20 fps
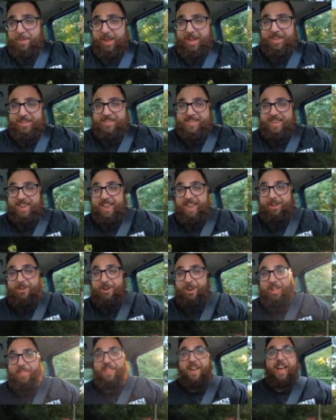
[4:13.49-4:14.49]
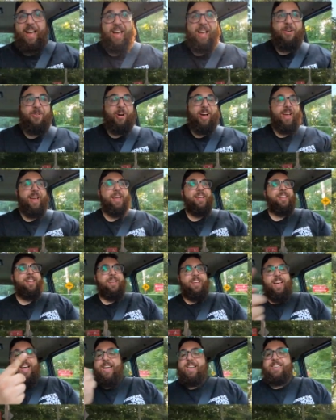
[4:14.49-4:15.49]
miles an hour on the highway.
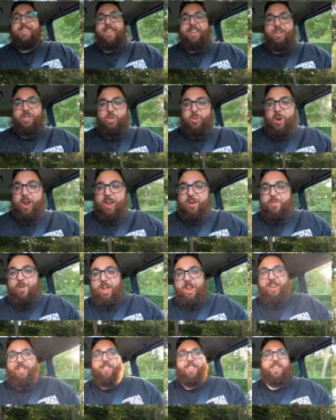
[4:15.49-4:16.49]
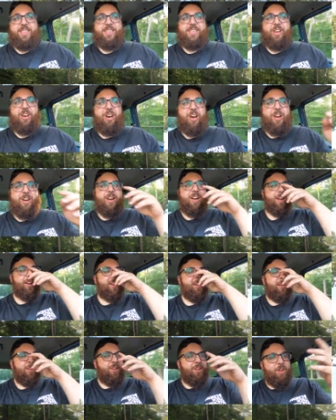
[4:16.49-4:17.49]
I did a dry run in this car,
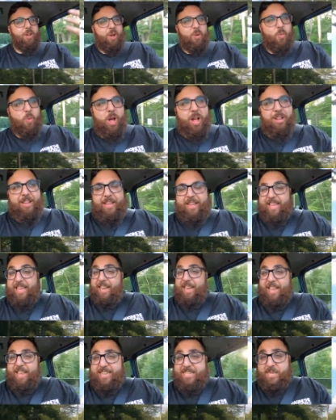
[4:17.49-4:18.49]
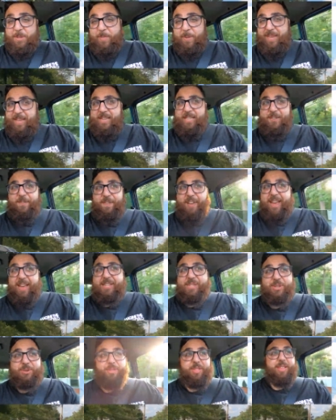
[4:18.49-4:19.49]
and while it can hit speeds
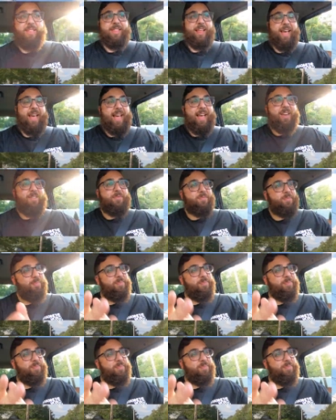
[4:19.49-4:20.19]
faster than that,